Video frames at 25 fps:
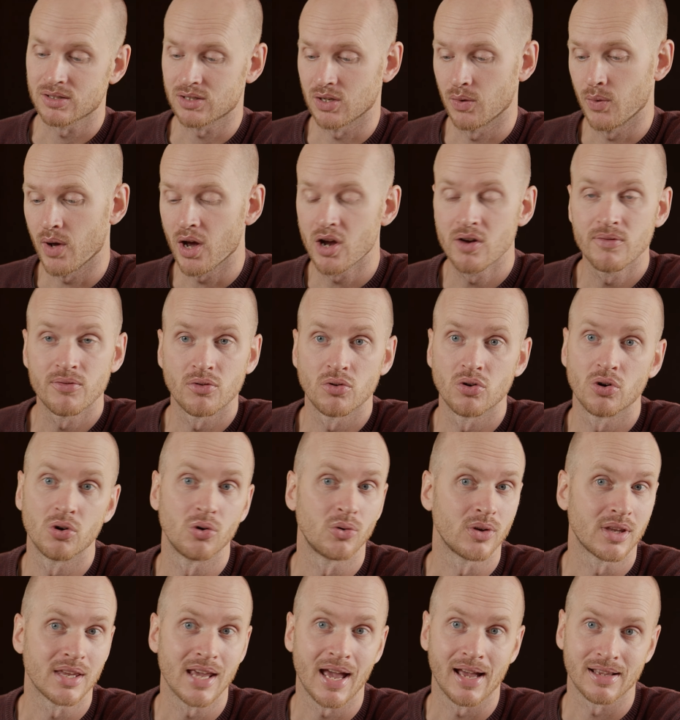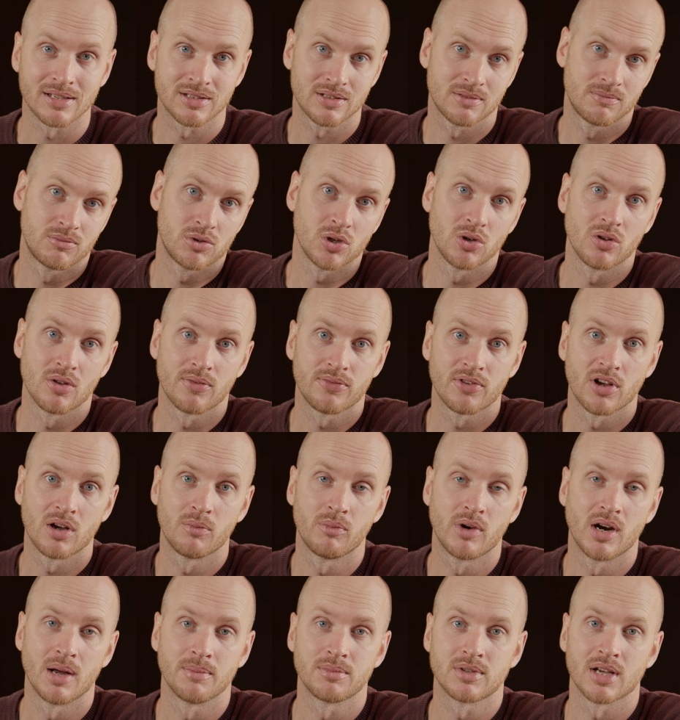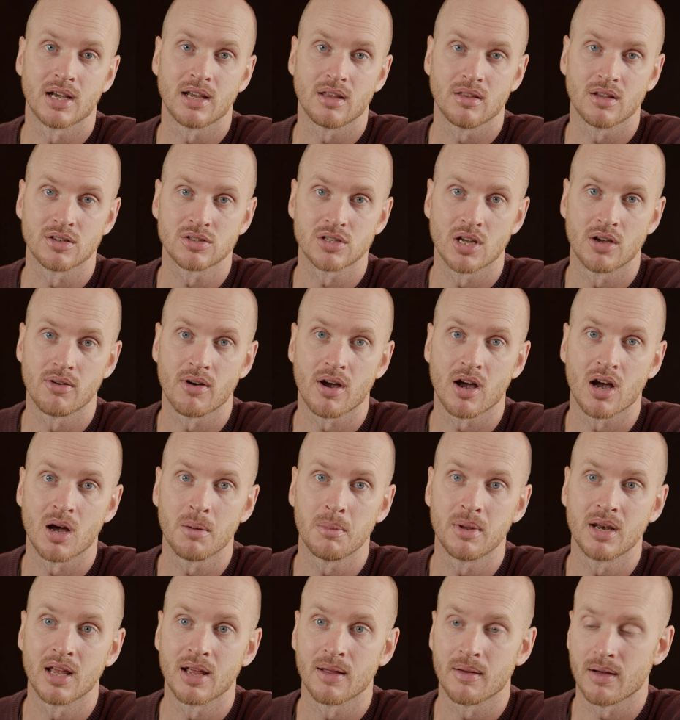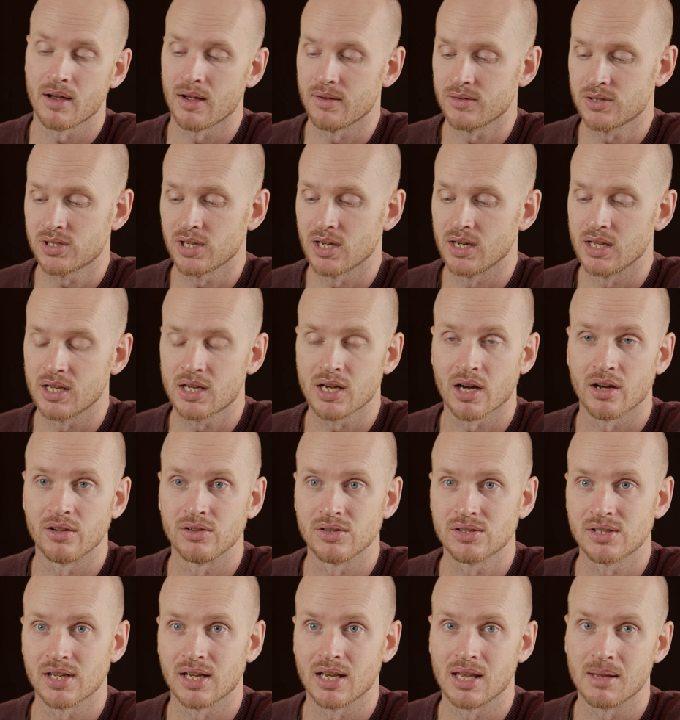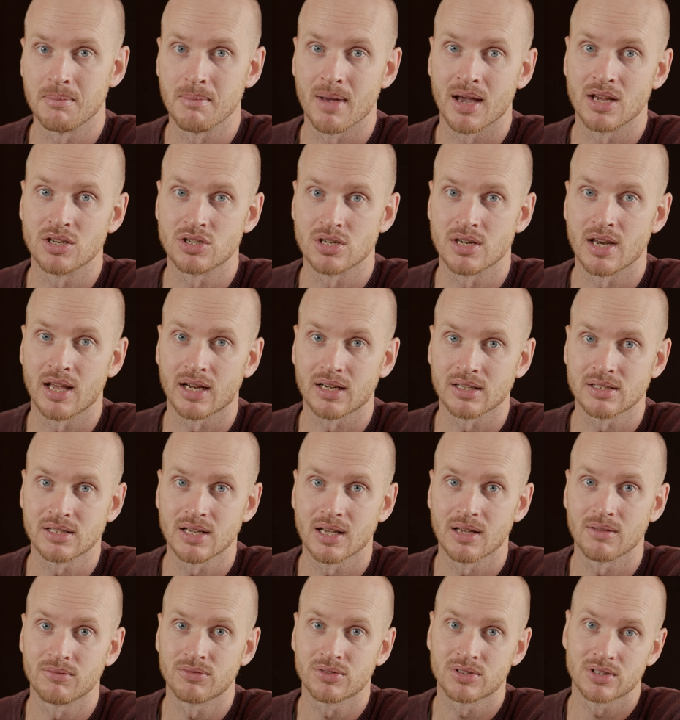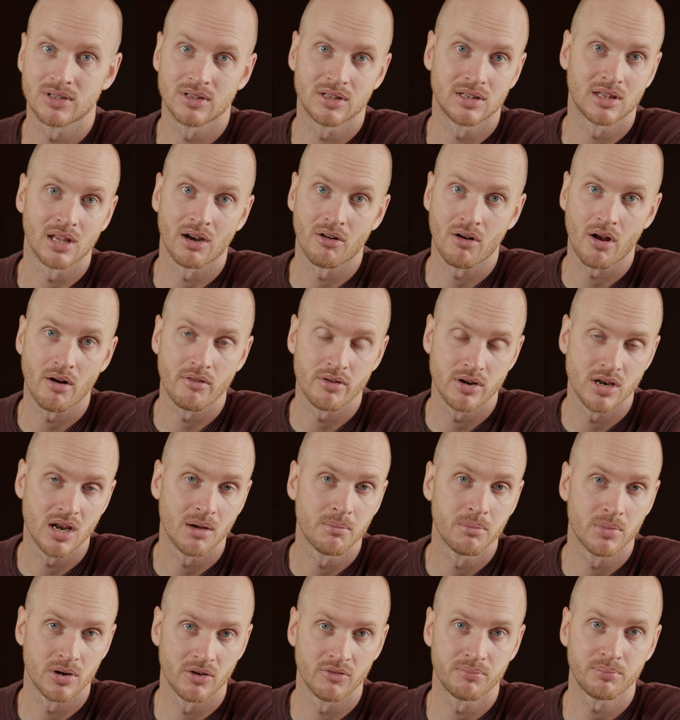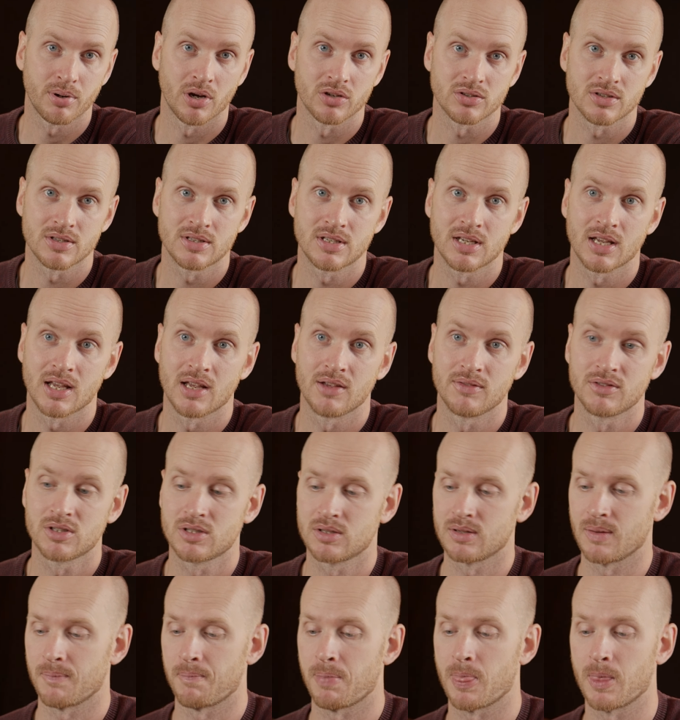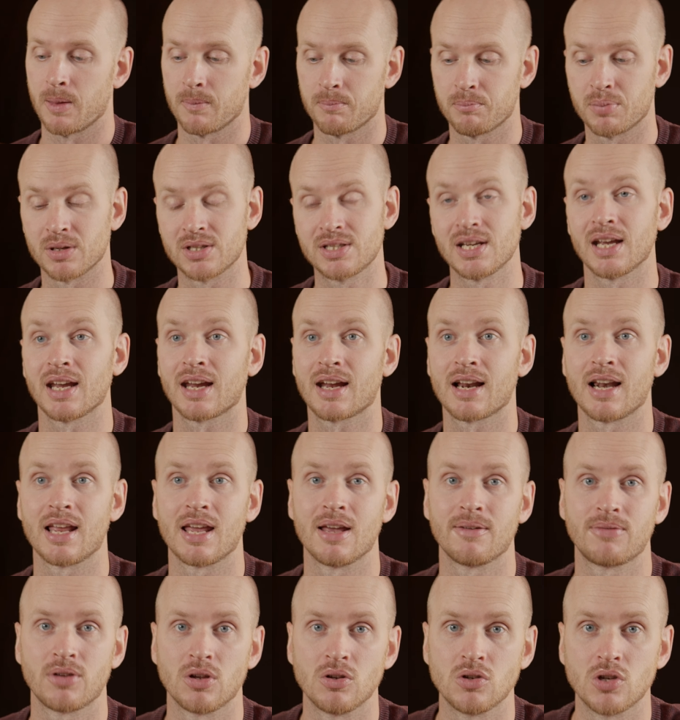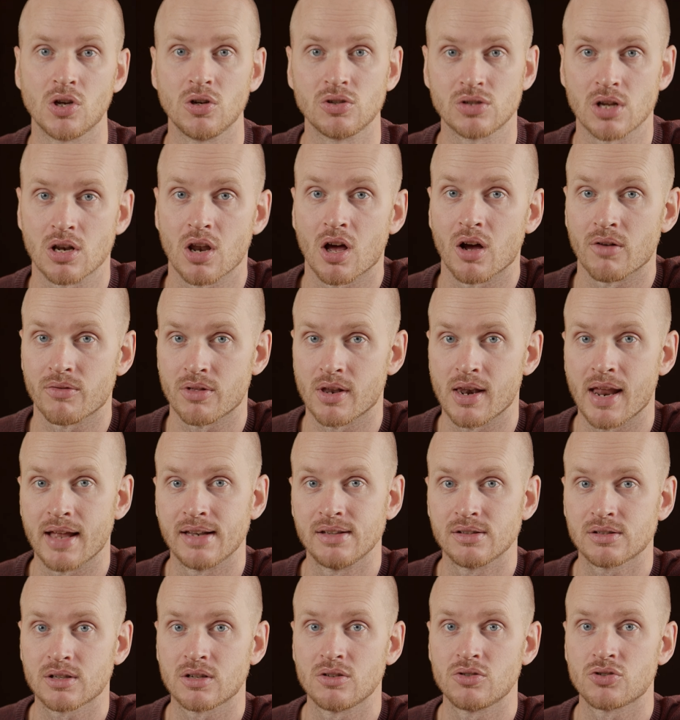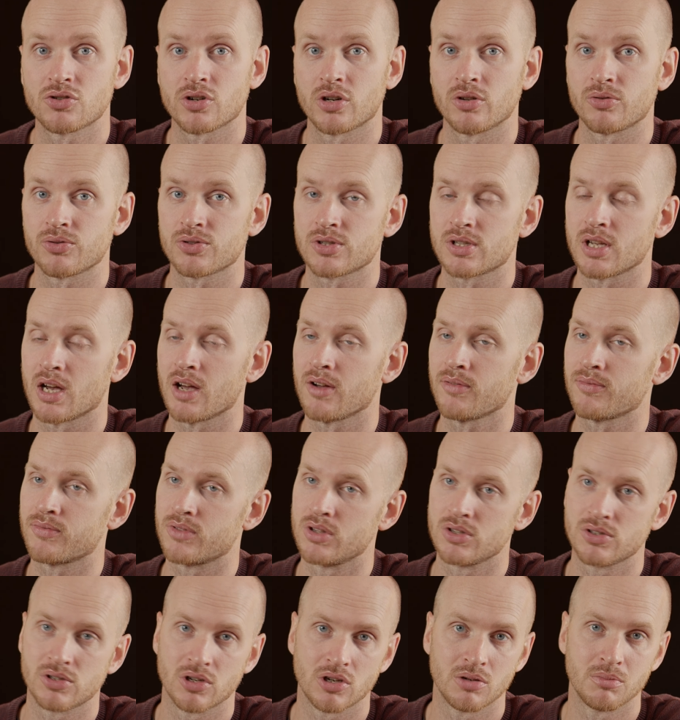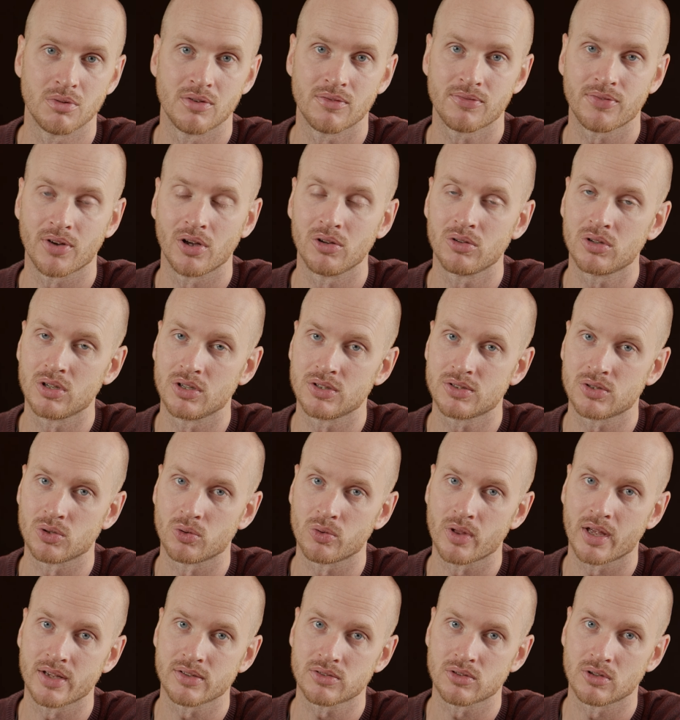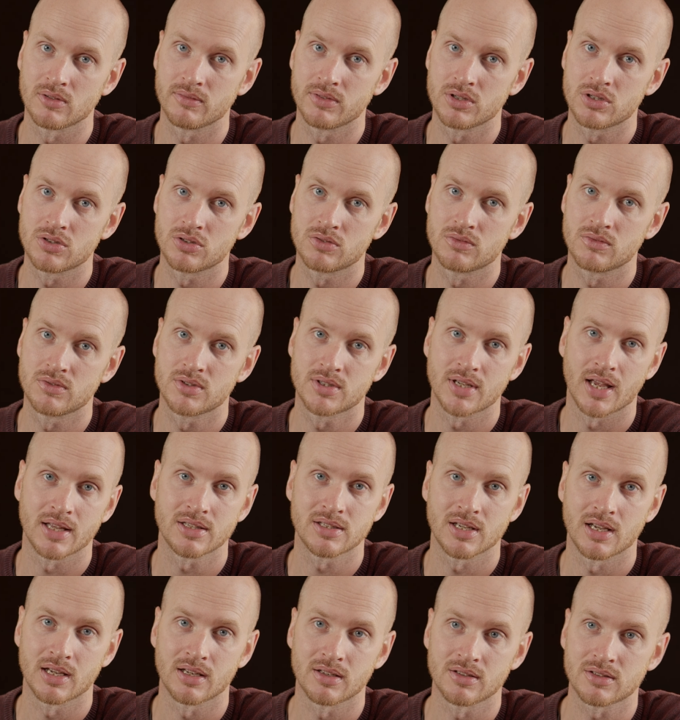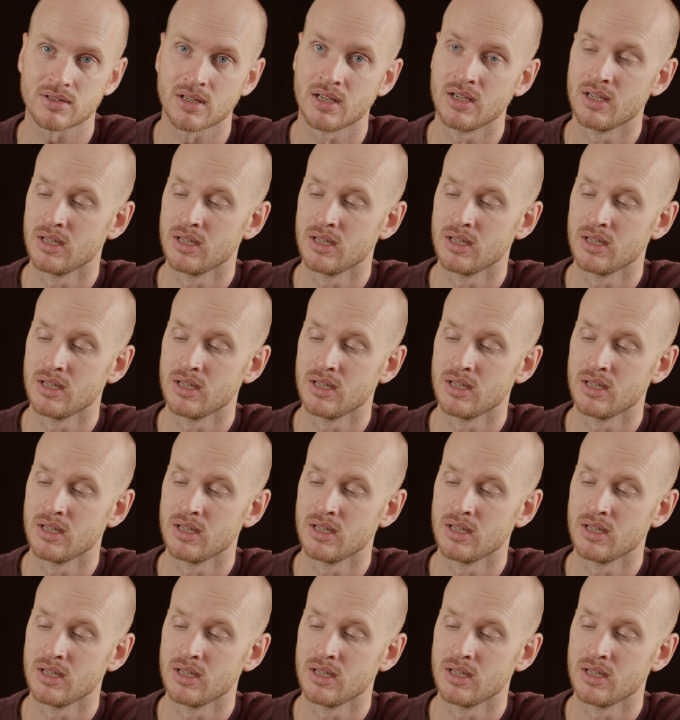So overall, yes, do the firmware update. There's no harm in it. I certainly can't see any major negatives. There are a number of positives, particularly if you use a lot of the lens control stuff, the zoom and focus, all that sort of settings.